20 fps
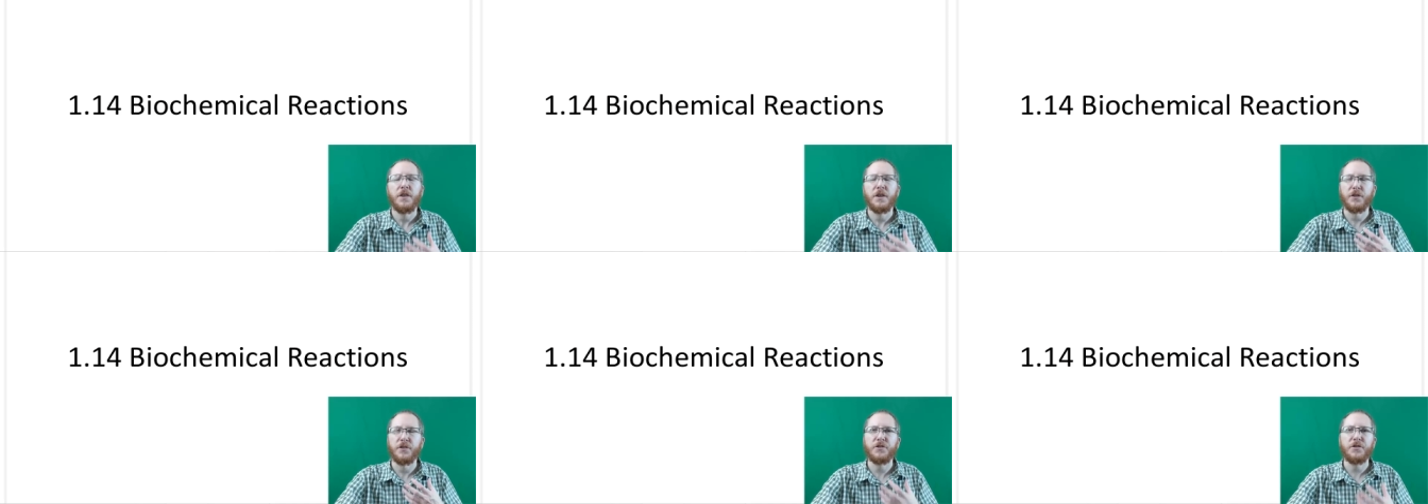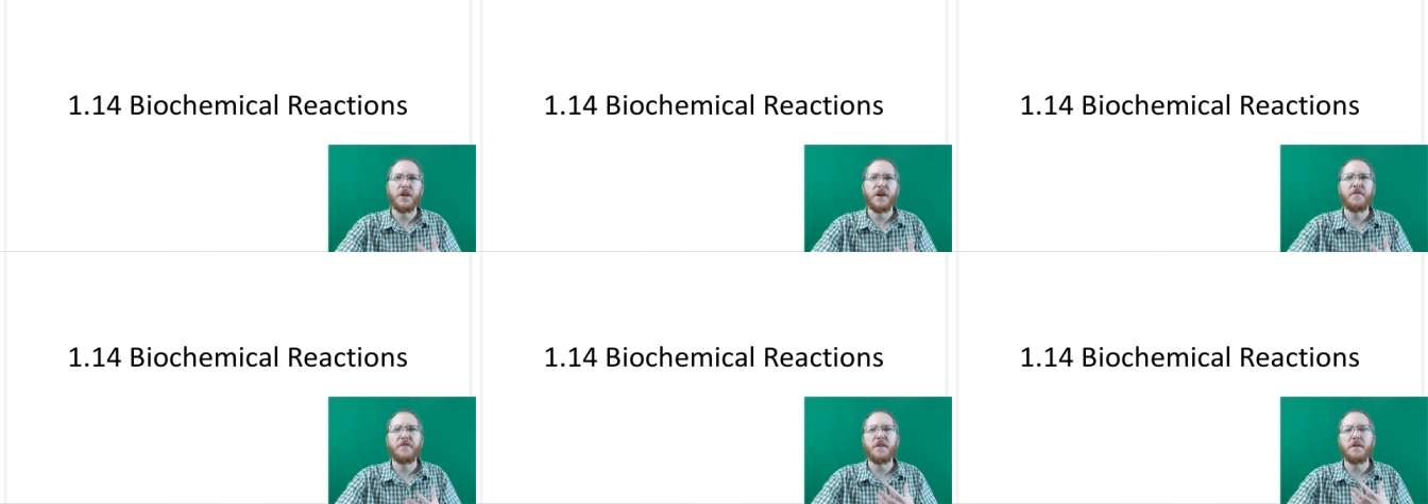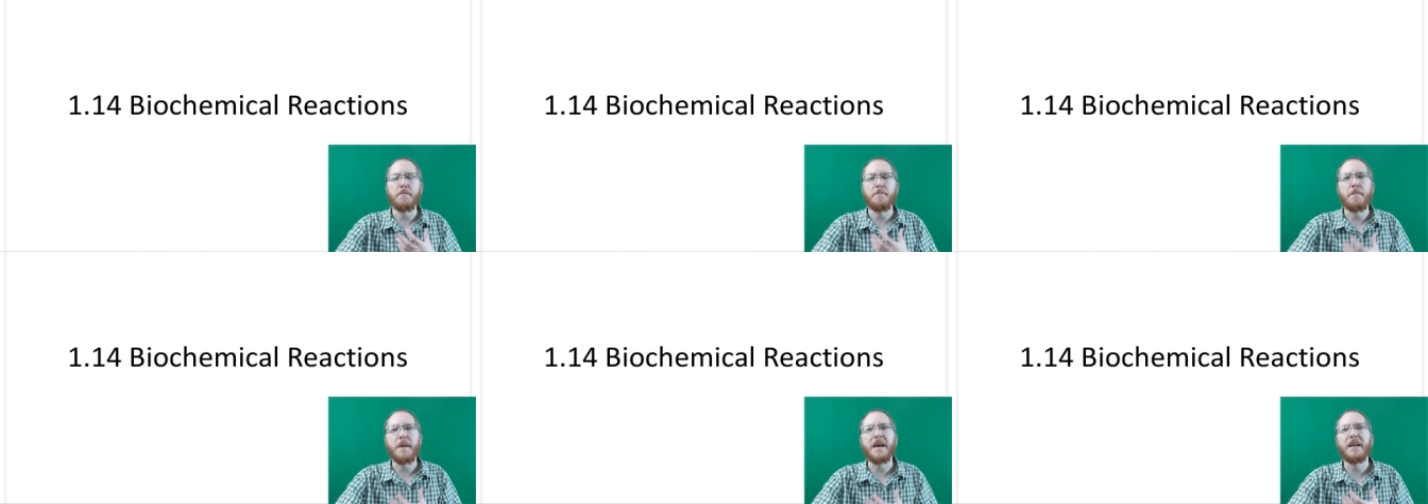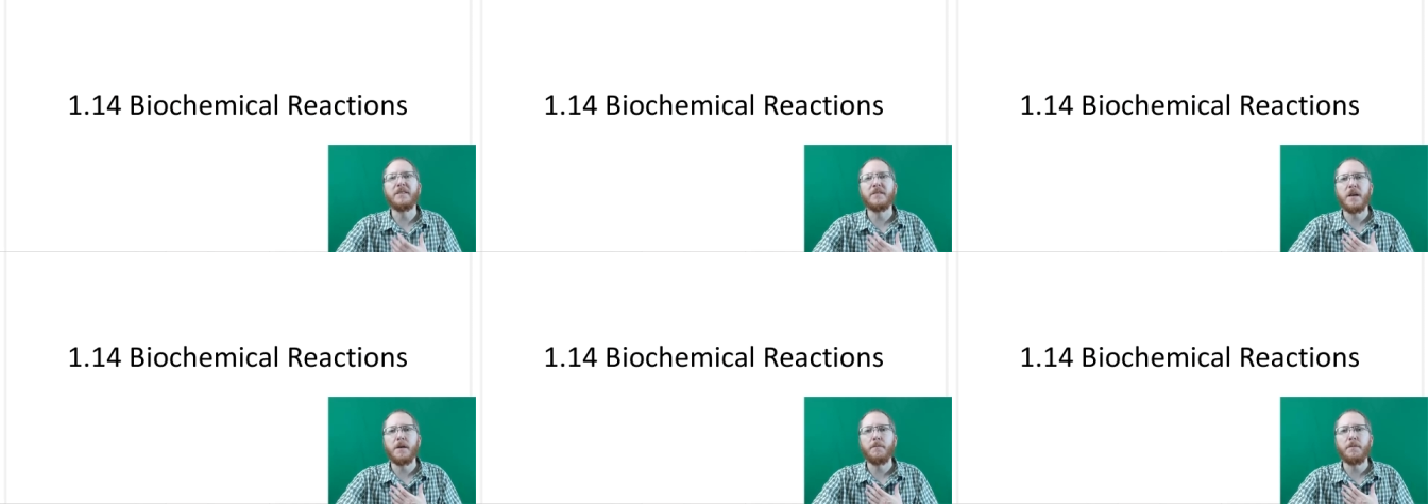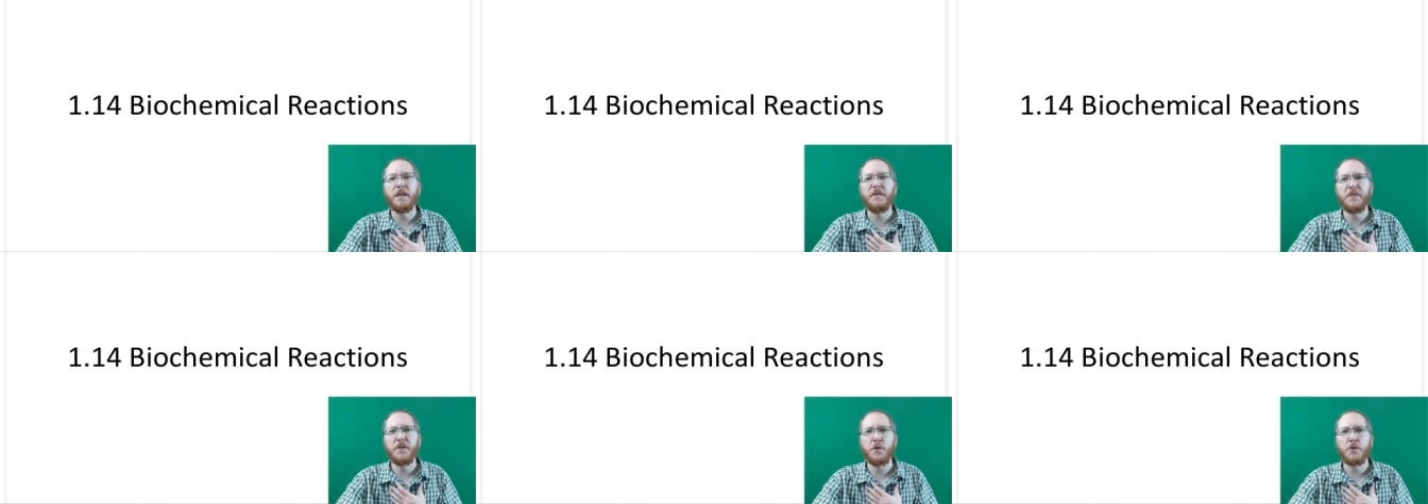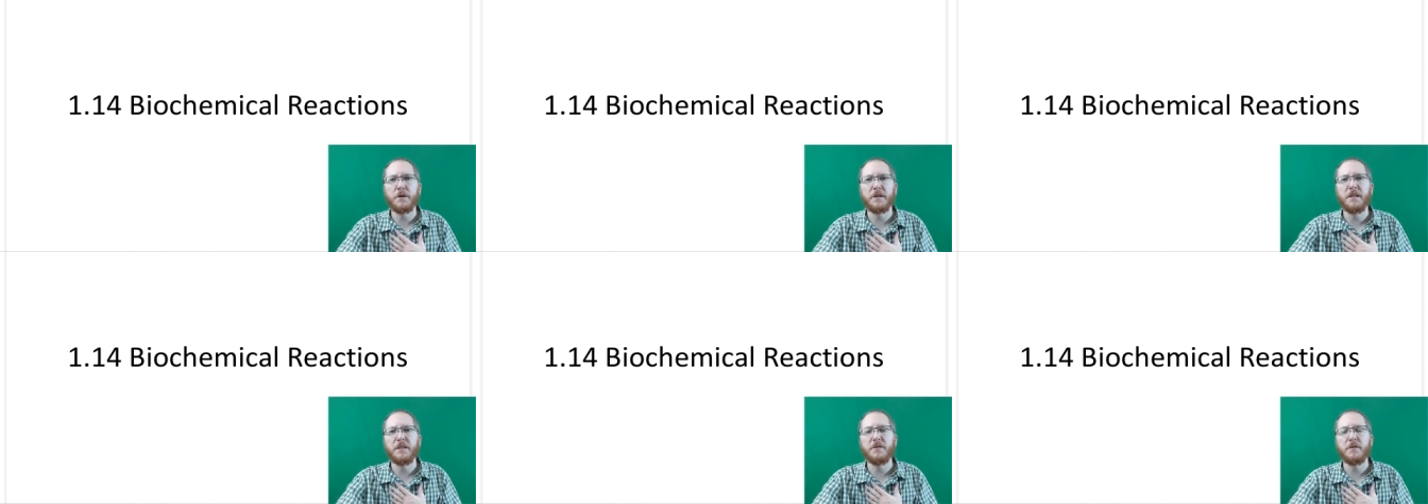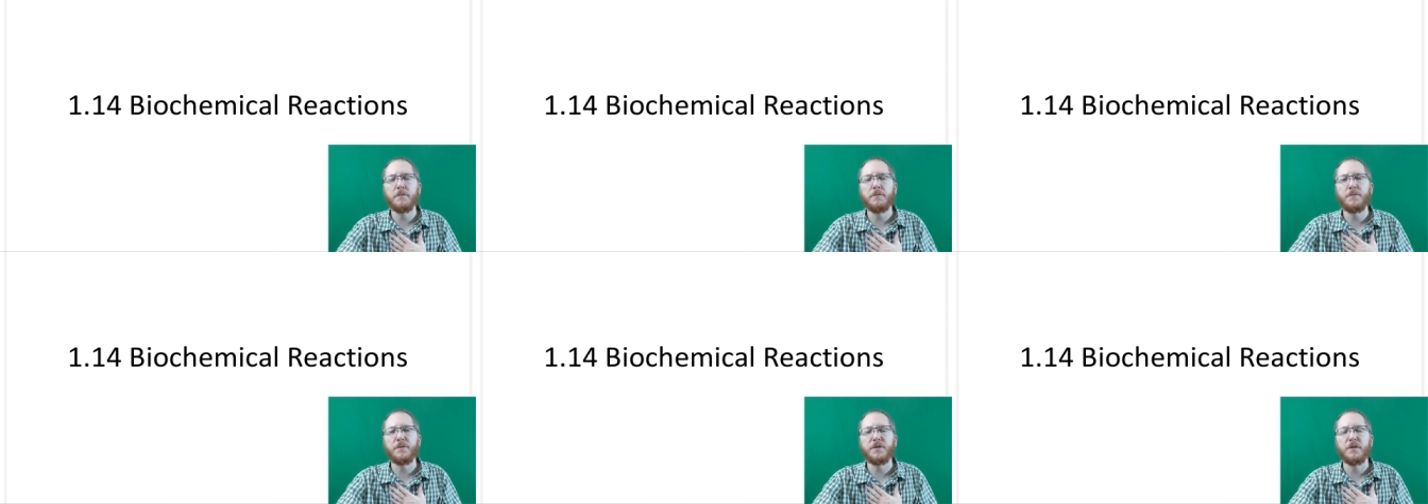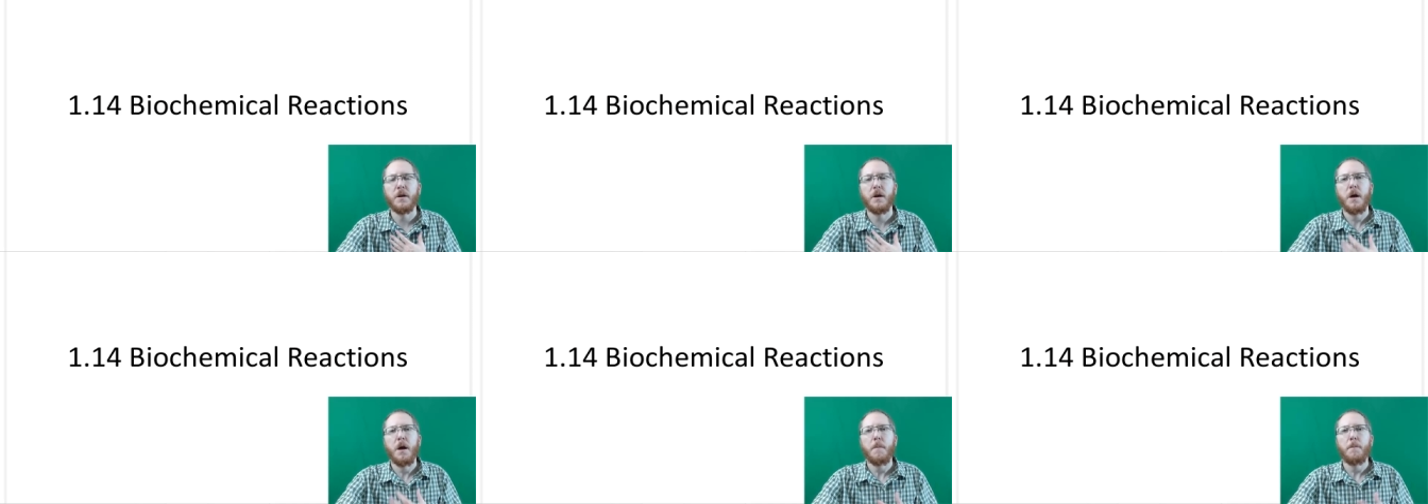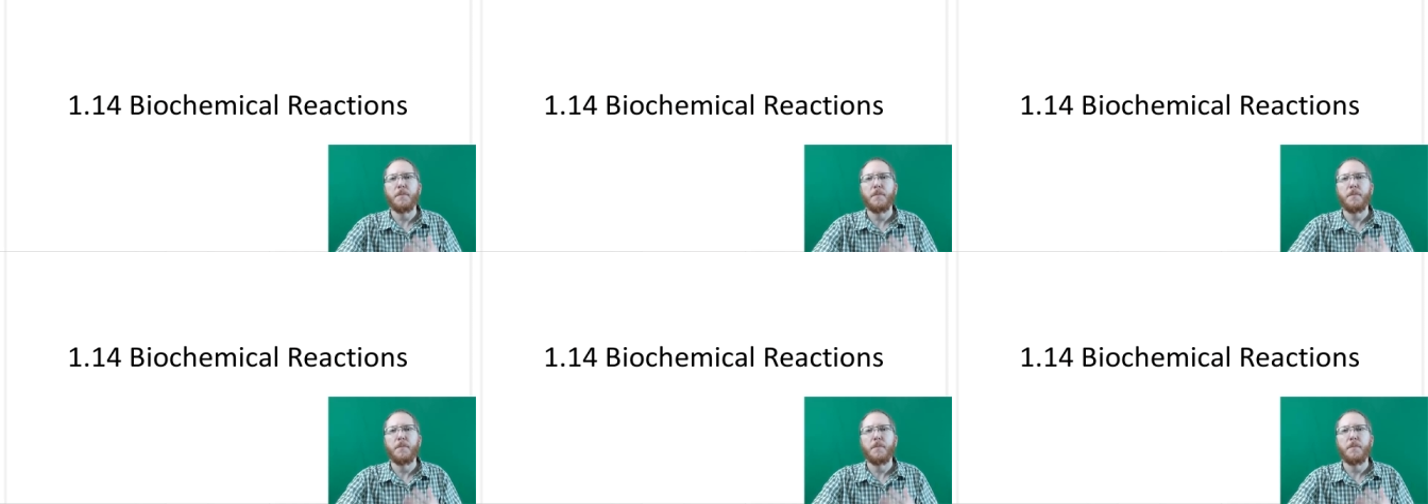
the stuff that makes up living organisms,